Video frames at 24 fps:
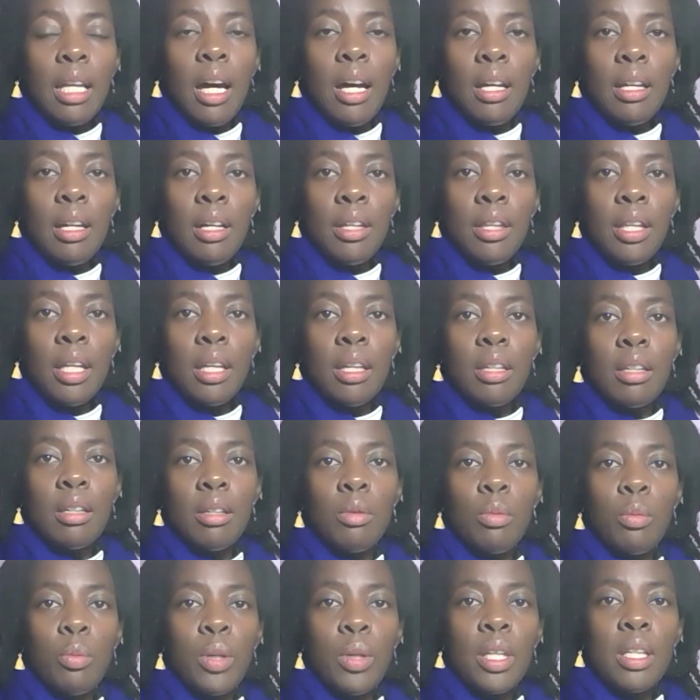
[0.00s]
and I
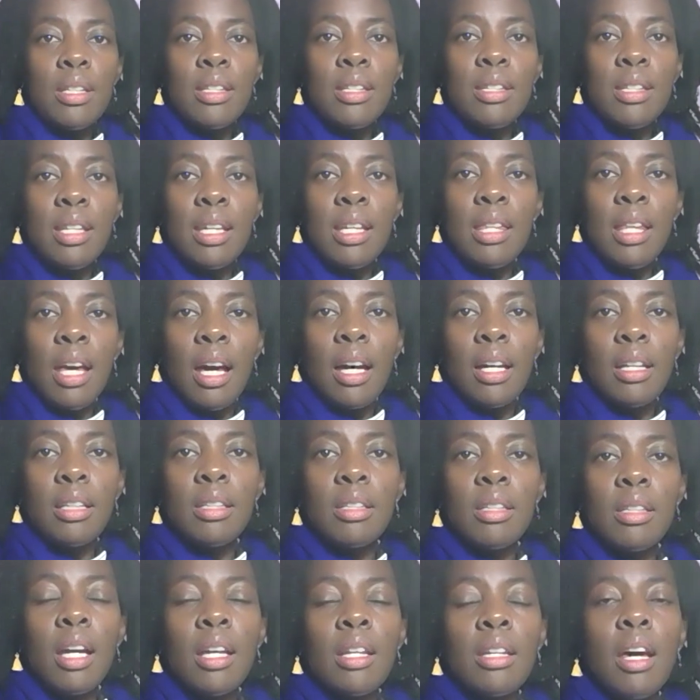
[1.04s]
think we can see
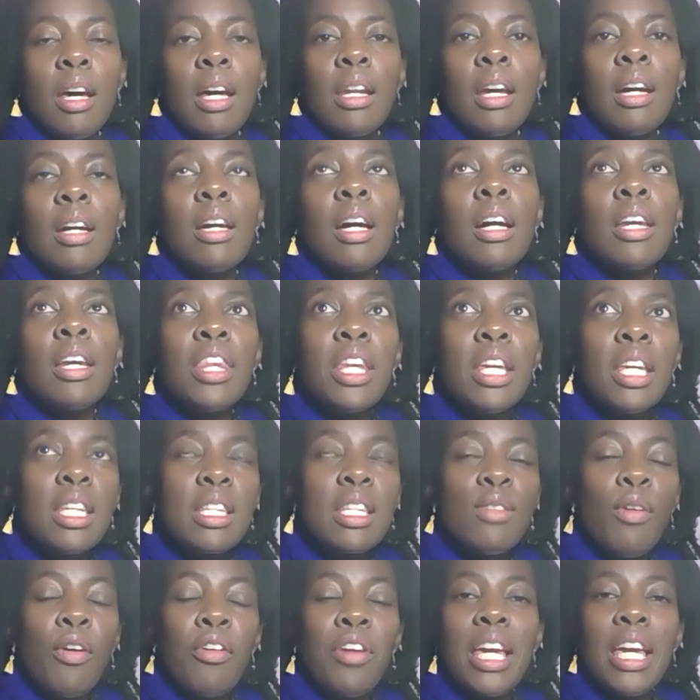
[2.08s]
that. And I think
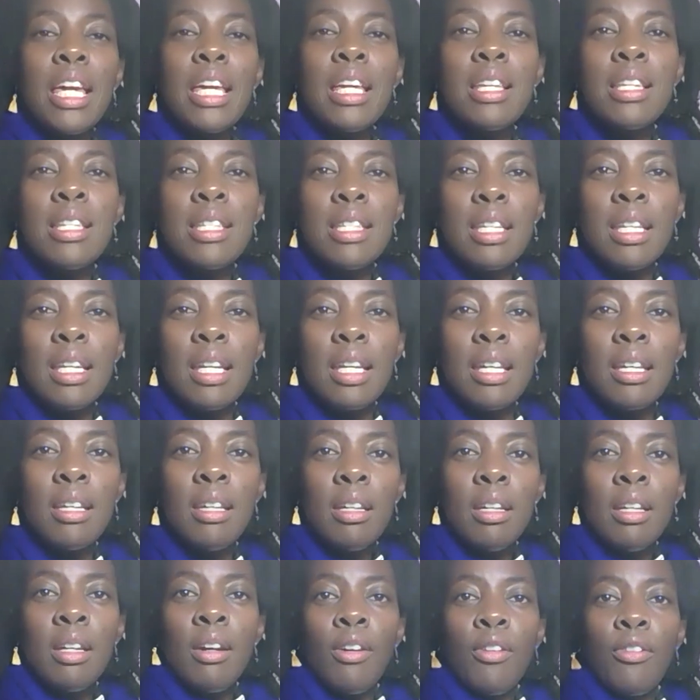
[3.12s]
it's very easy
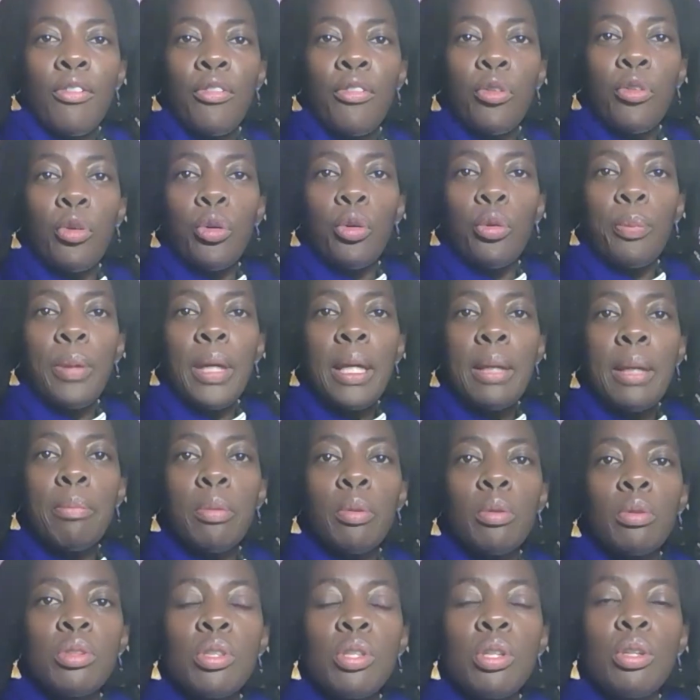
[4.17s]
for
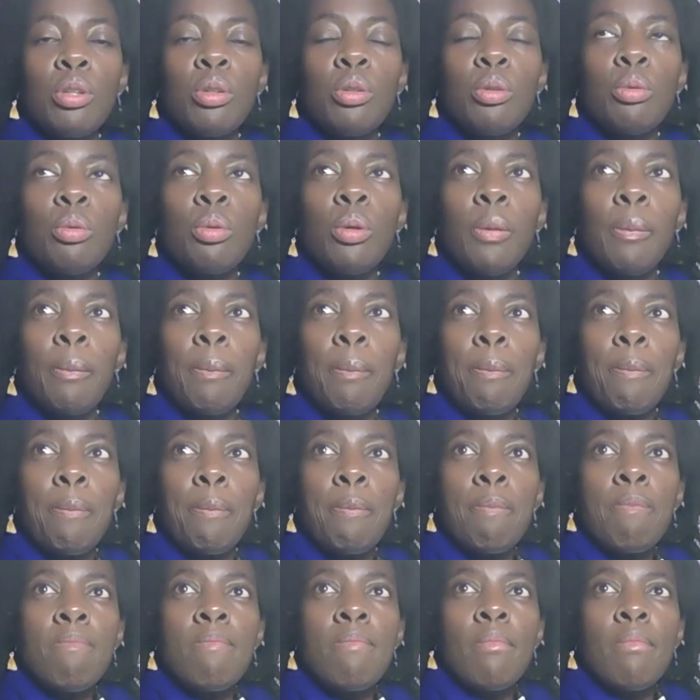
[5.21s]
people to
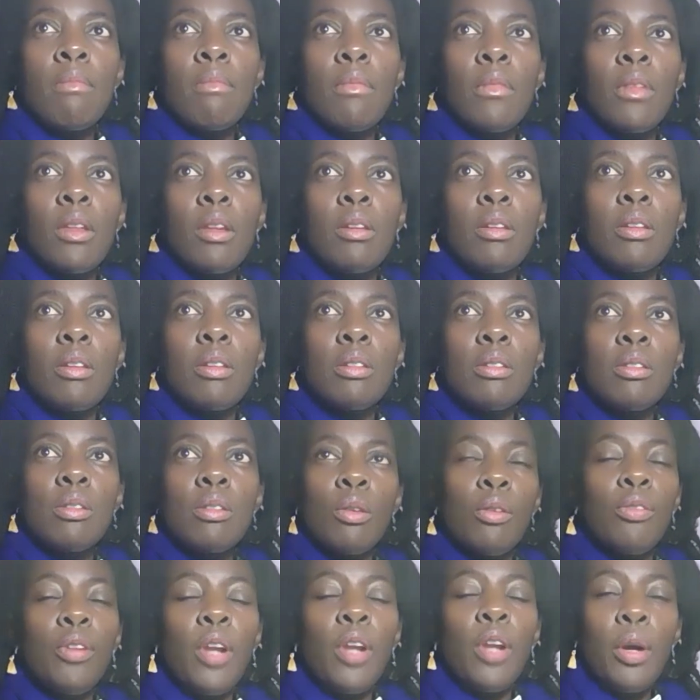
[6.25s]

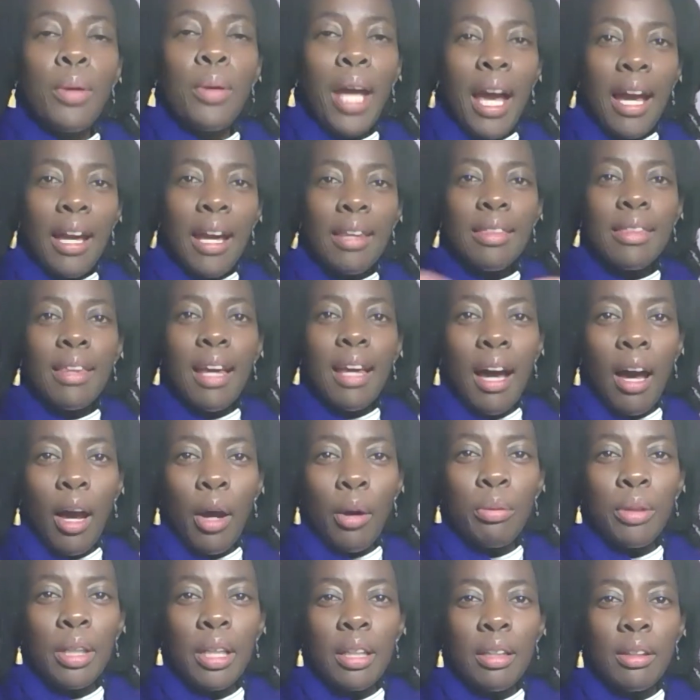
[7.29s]
sort of locate that
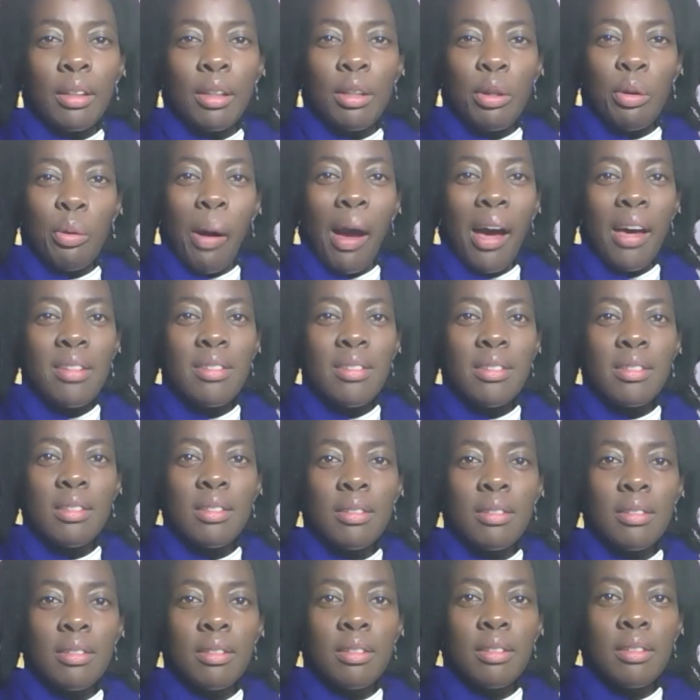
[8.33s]
only in the US,
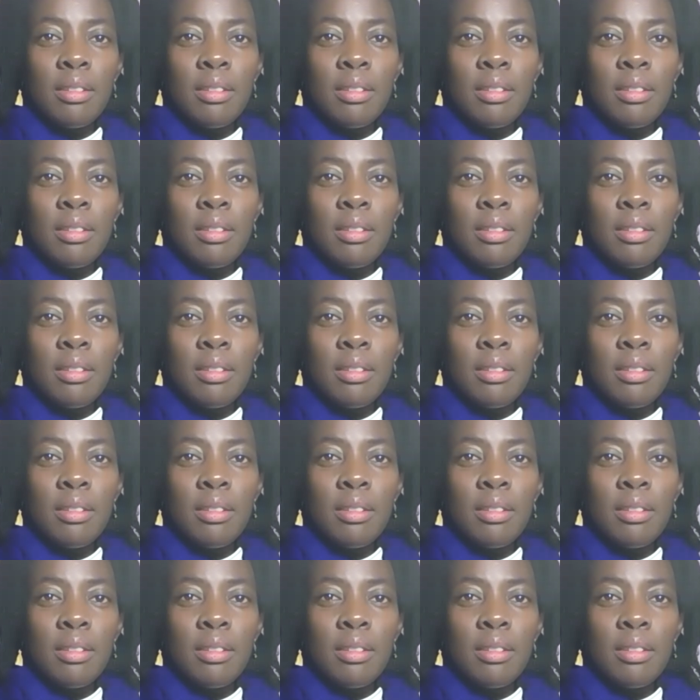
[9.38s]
